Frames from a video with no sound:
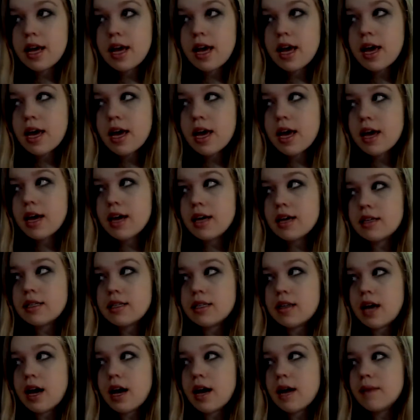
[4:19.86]
and
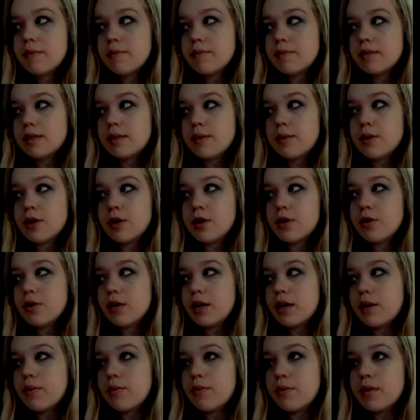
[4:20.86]
I'm someone who
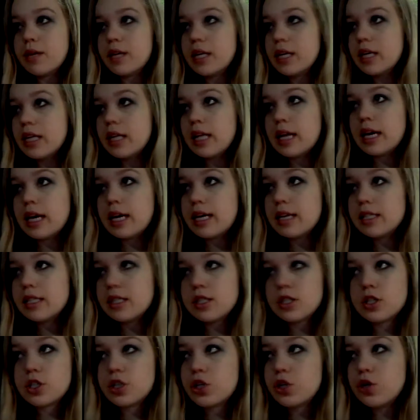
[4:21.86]
like really
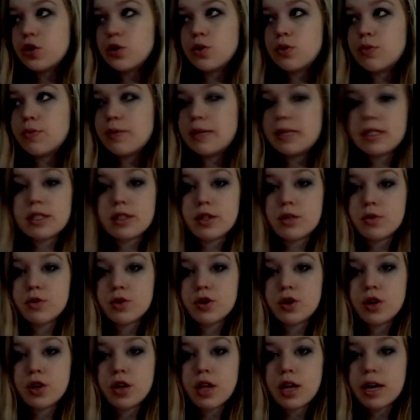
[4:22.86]
likes to be
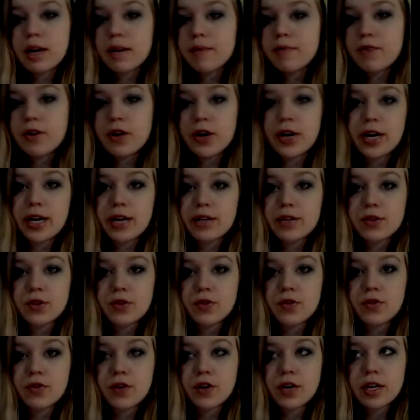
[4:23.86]
social and I'm very
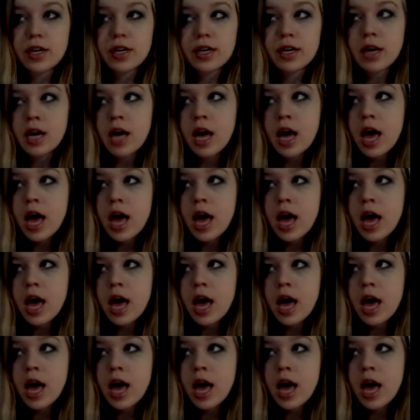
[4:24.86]
extroverted,